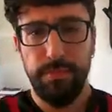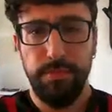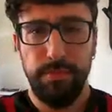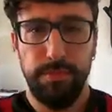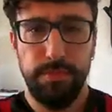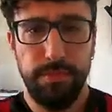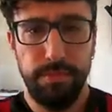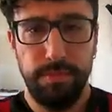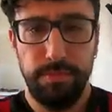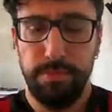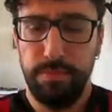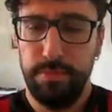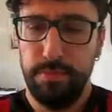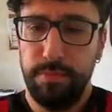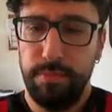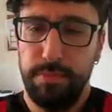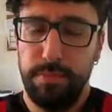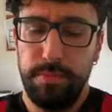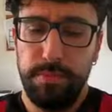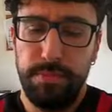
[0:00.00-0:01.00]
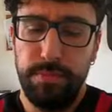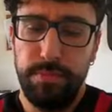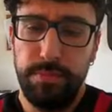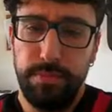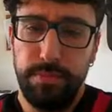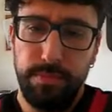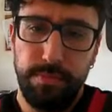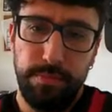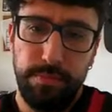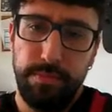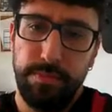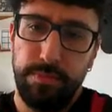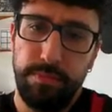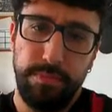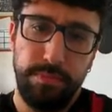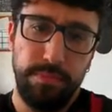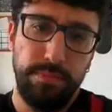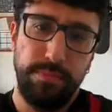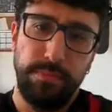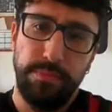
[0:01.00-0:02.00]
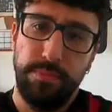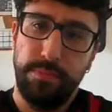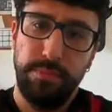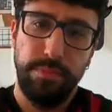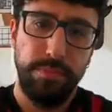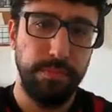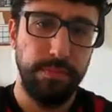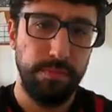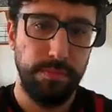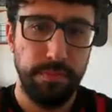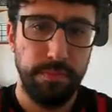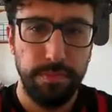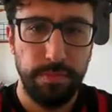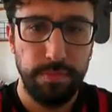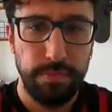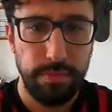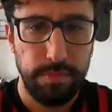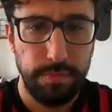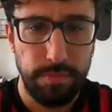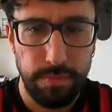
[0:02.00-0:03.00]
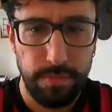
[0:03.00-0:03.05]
and Spain has been dominated in Europe Europa League.